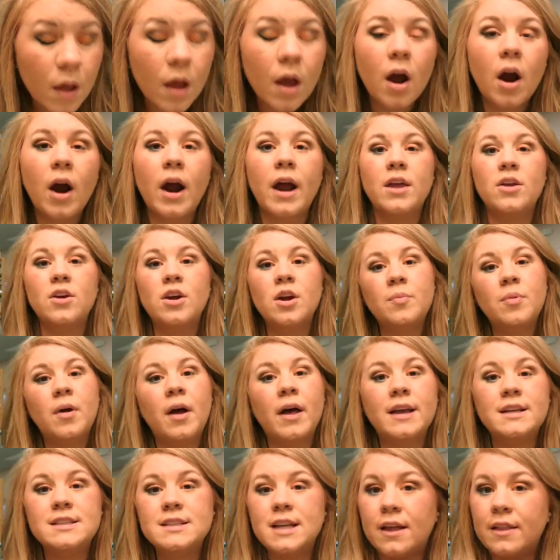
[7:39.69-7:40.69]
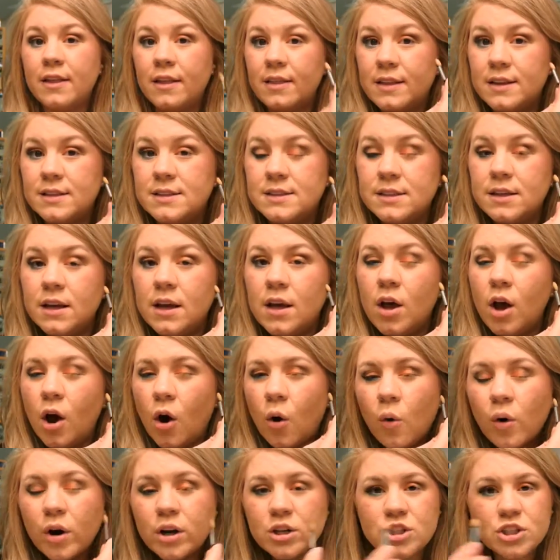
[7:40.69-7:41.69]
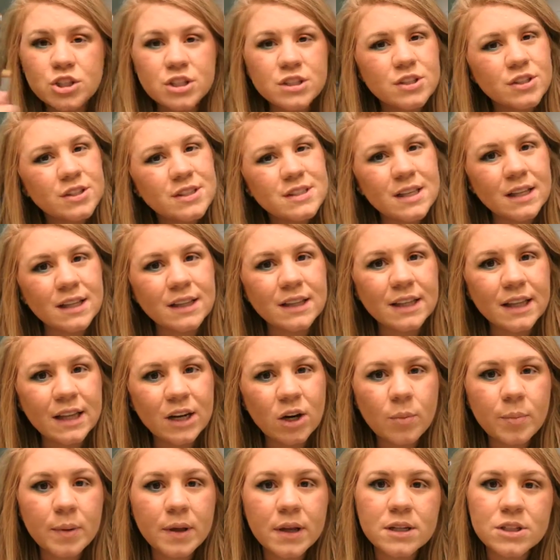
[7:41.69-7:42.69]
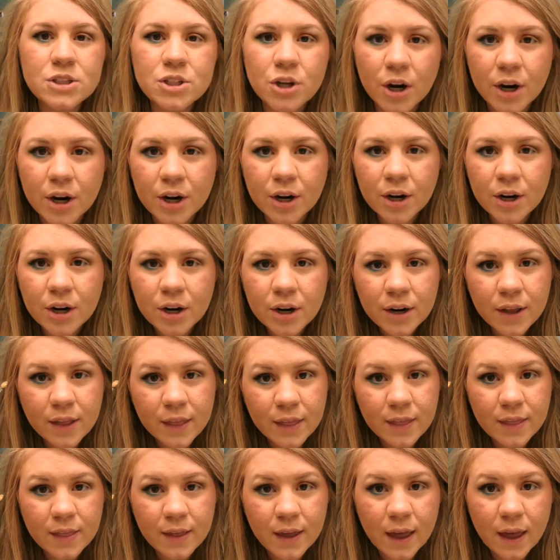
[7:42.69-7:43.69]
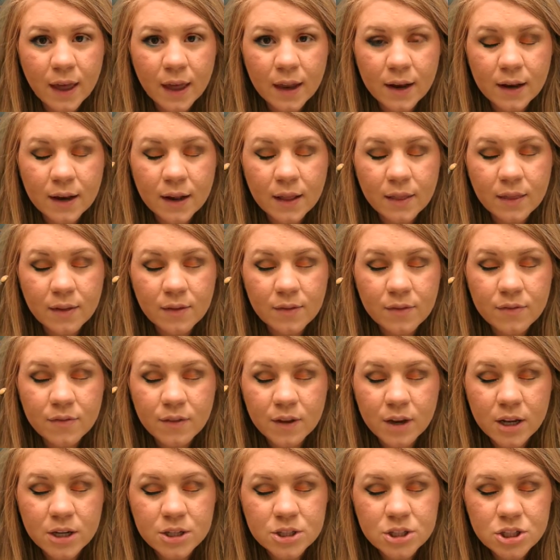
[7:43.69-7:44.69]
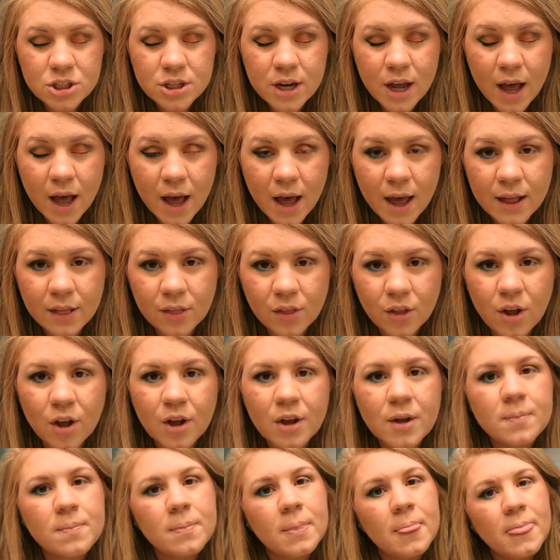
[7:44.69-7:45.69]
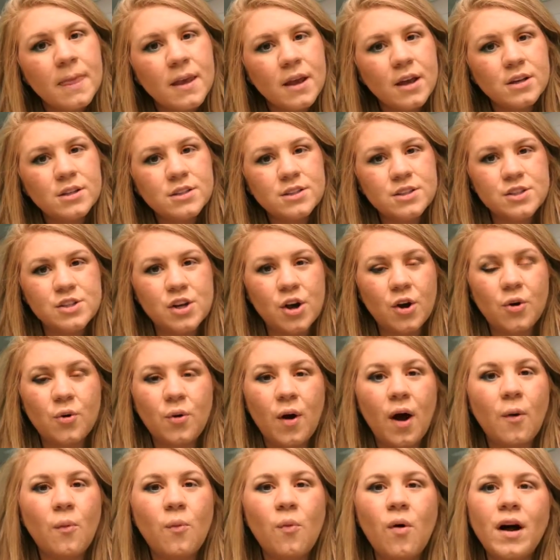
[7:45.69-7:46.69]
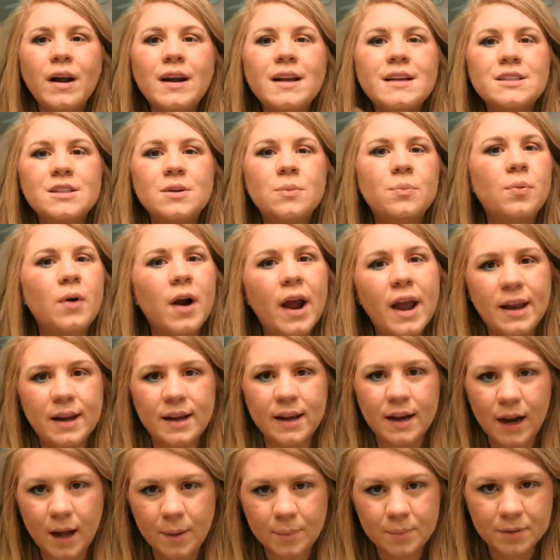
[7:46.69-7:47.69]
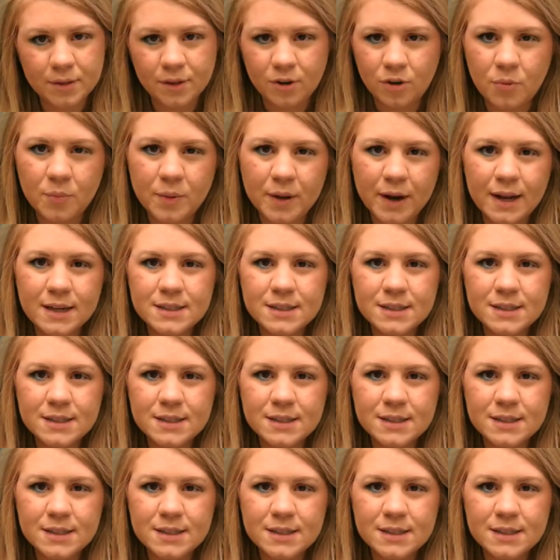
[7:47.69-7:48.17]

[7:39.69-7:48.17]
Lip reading: Alright, you can probably tell that this orange just looks a little bit darker than the finished eye look. So I wanted to brighten it up a little bit.